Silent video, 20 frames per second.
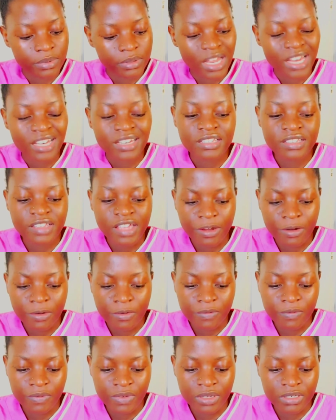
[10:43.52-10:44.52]
design
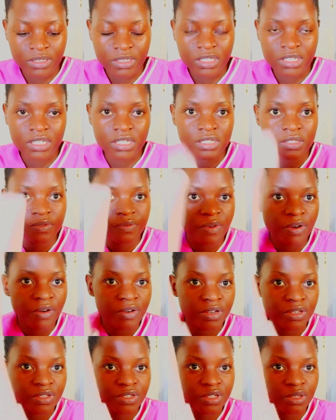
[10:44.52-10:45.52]
of it is
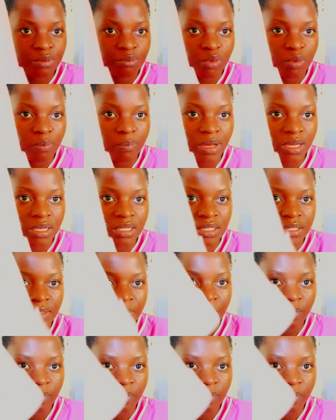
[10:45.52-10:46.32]
very simple, but